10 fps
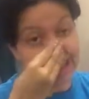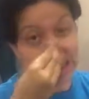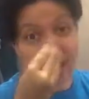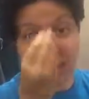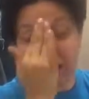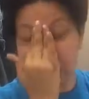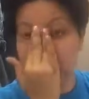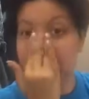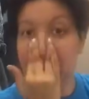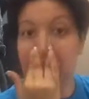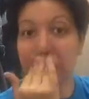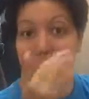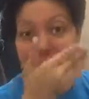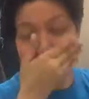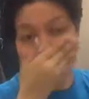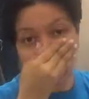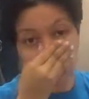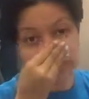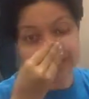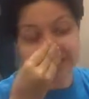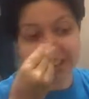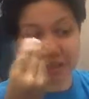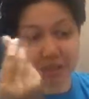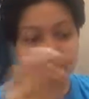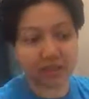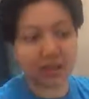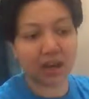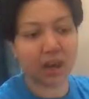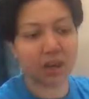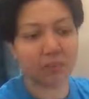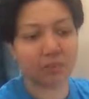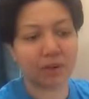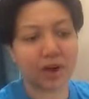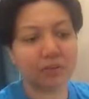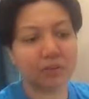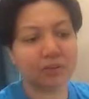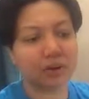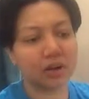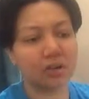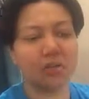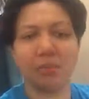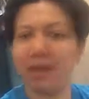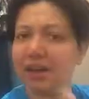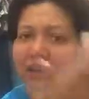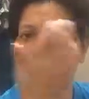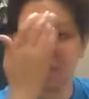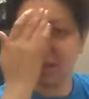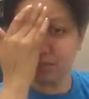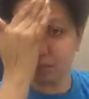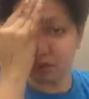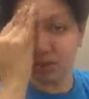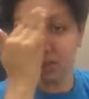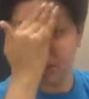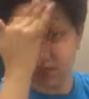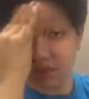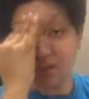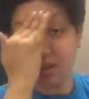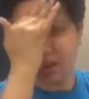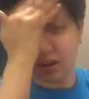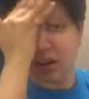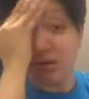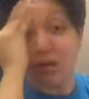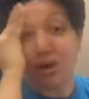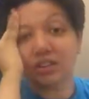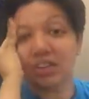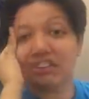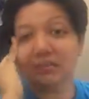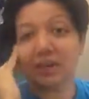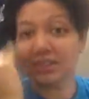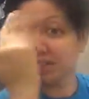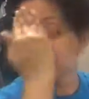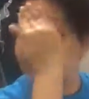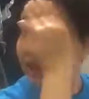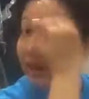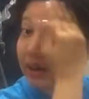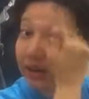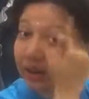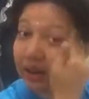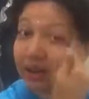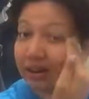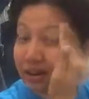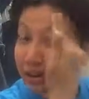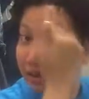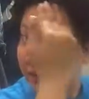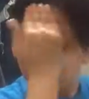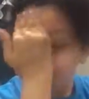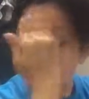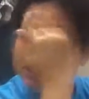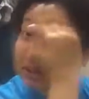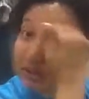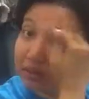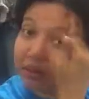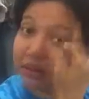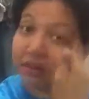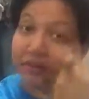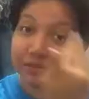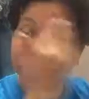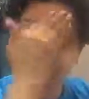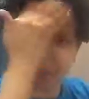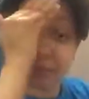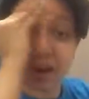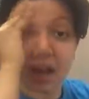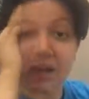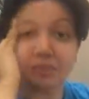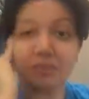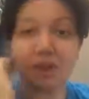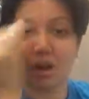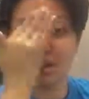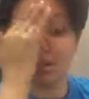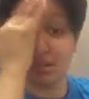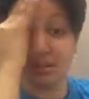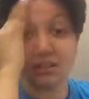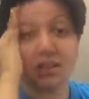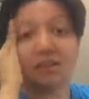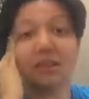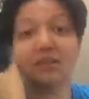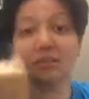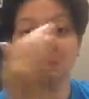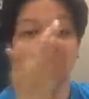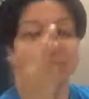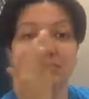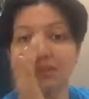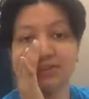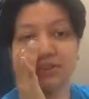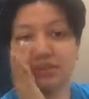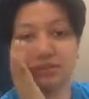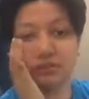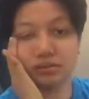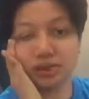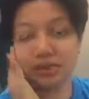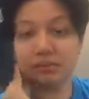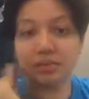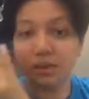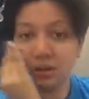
And so I think right before I go to bed, I would wash off my skin and use a little bit of night product, like just facial cream.